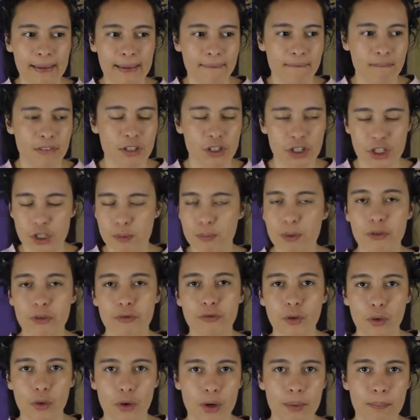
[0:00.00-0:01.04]
just
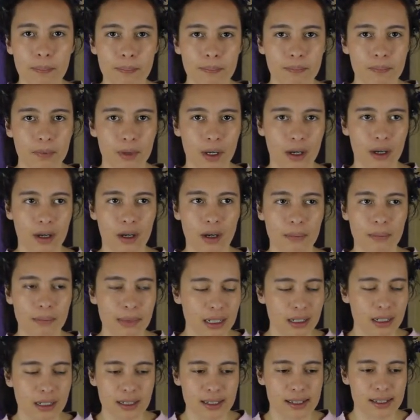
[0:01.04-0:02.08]
before
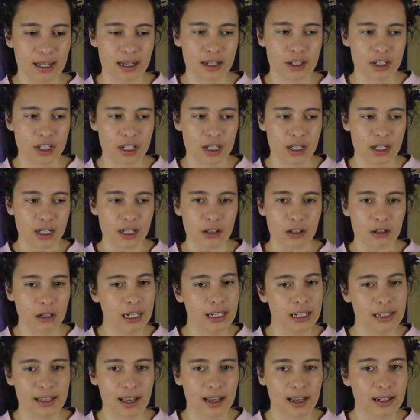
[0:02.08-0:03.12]
meeting Sanji here,
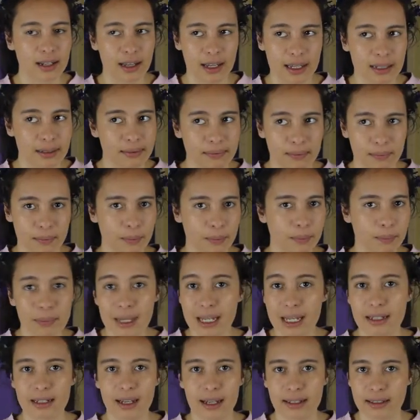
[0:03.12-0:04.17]
he said,
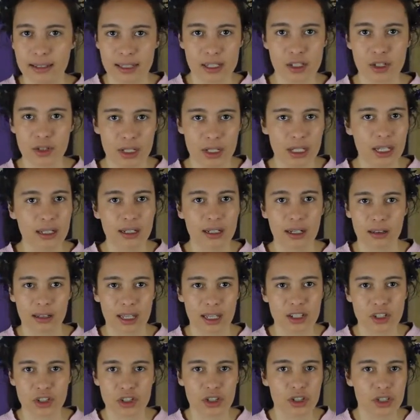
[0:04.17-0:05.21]
I need to eat. And
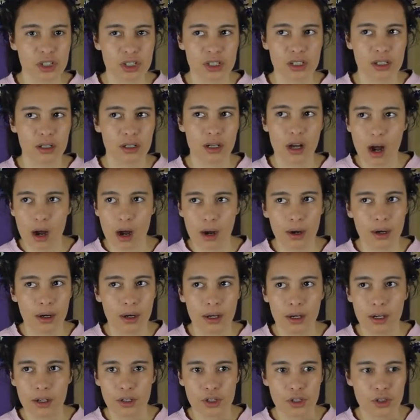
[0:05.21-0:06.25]
that's just
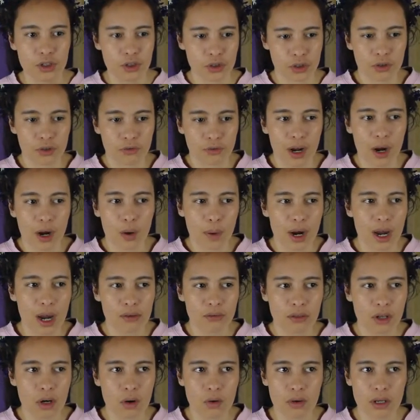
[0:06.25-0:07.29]
a surefire way of
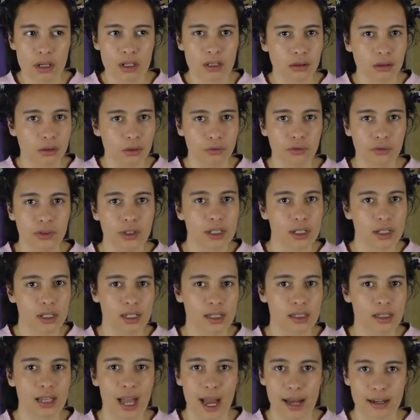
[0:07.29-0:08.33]
knowing Luffy
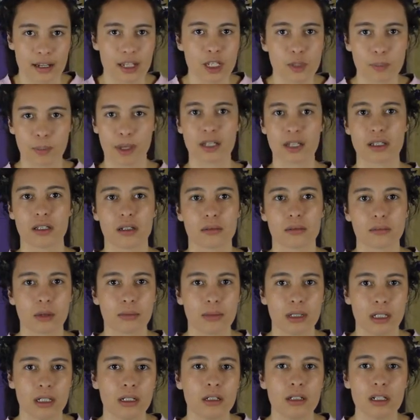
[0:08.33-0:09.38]
isn't at his best at the
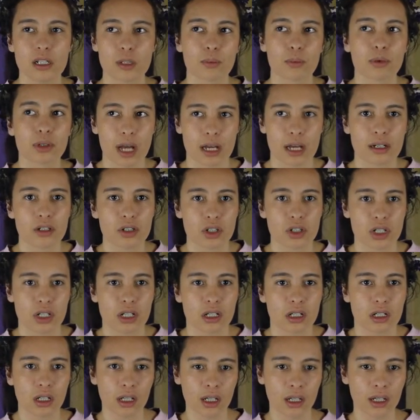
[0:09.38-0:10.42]
moment. He needs more
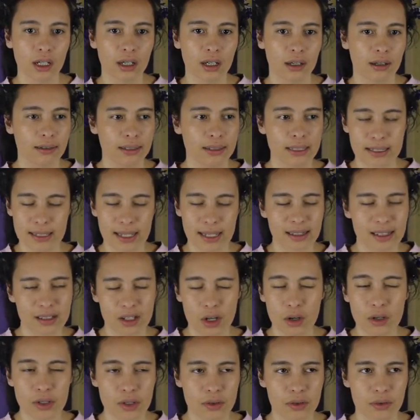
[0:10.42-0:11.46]
energy. He said that
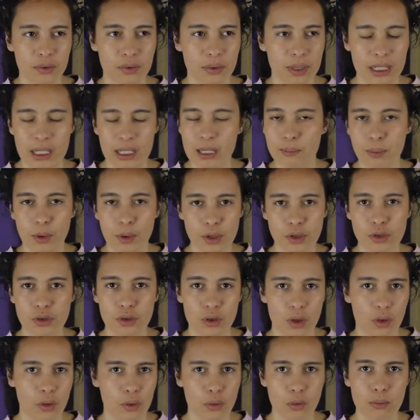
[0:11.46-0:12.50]
also he burns
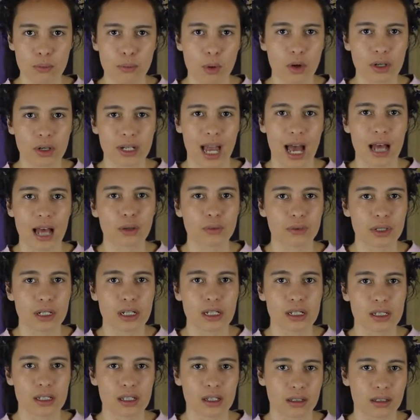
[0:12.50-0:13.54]
through more
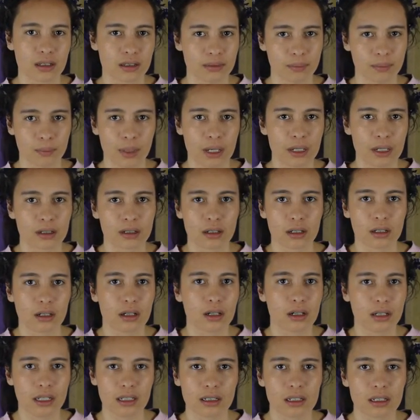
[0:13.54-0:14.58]
calories when
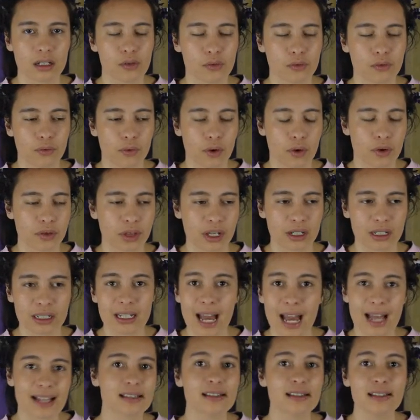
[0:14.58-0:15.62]
in Gear 4, and he
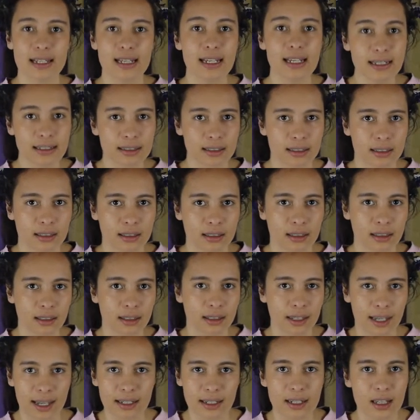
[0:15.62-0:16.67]
hasn't eaten
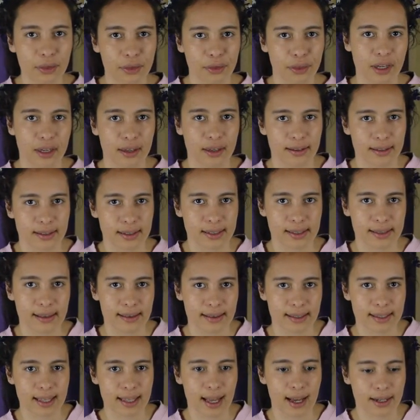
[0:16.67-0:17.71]
anything
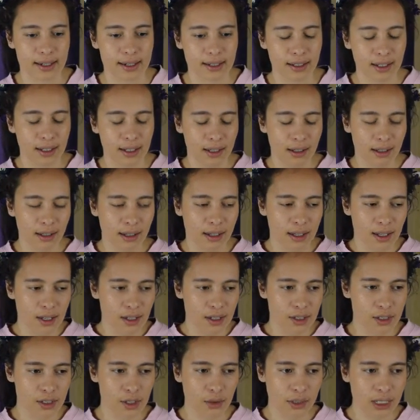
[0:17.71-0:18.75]
since that.
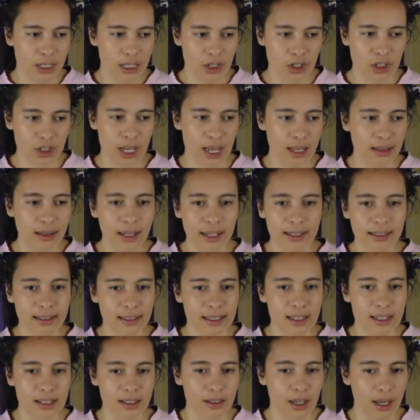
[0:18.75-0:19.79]
So
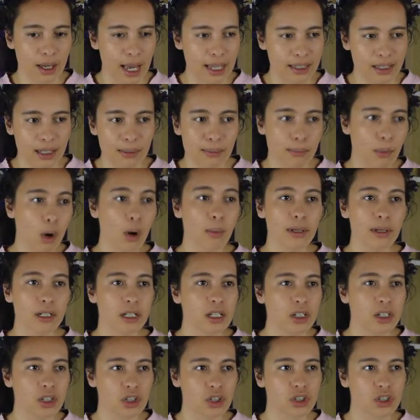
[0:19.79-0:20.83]
at the moment
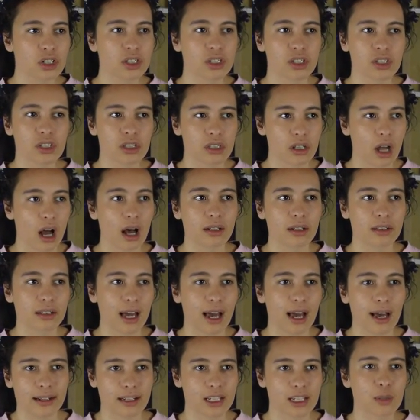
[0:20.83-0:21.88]
he's just not
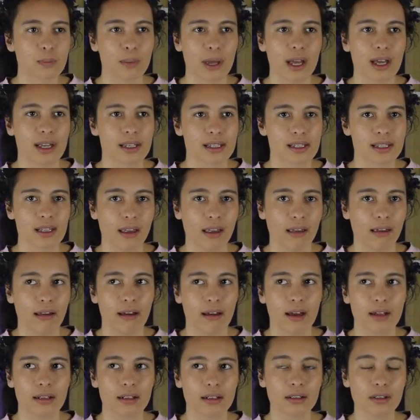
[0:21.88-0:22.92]
at his best,
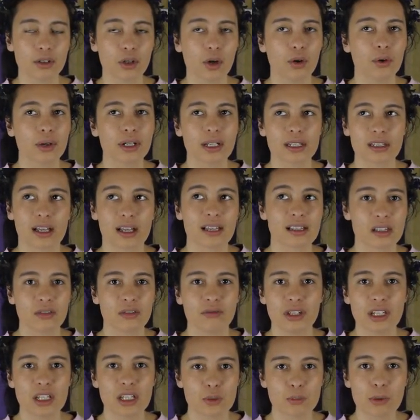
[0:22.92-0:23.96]
and going against the
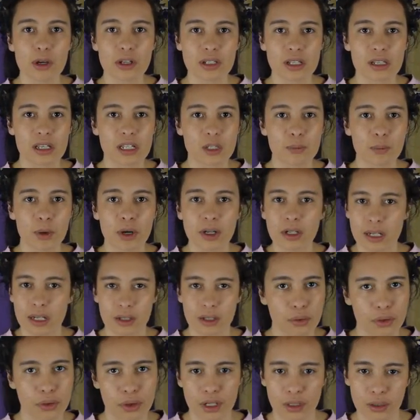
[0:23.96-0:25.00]
Vinsmokes at this point, I
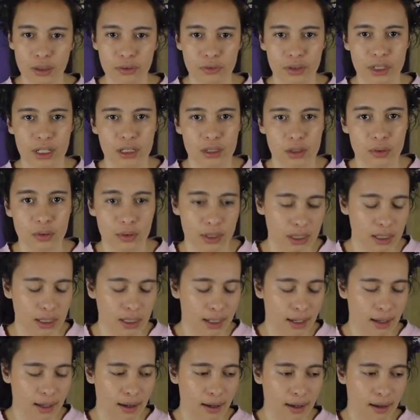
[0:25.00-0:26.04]
think Luffy can do it.
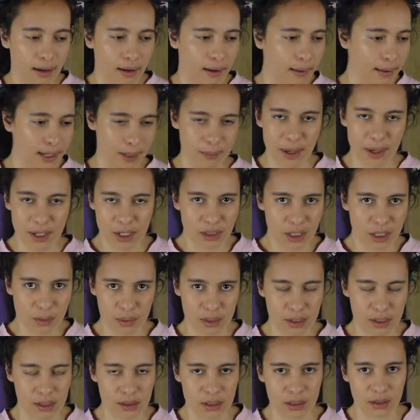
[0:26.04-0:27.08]
Especially like
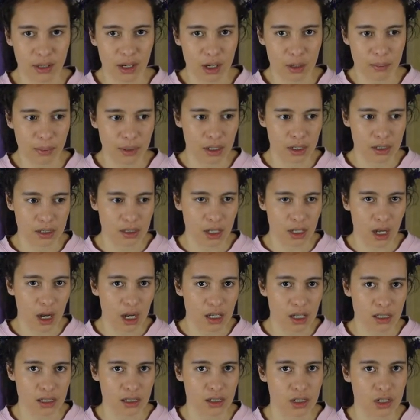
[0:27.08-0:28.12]
with Sanji there, because he's a
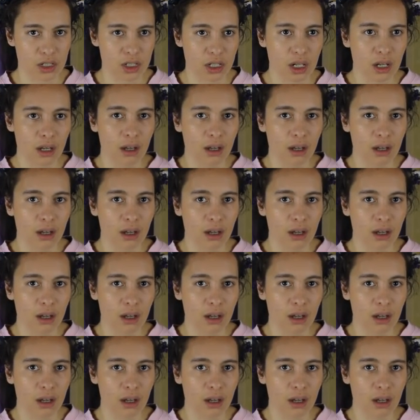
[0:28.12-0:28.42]
hostage.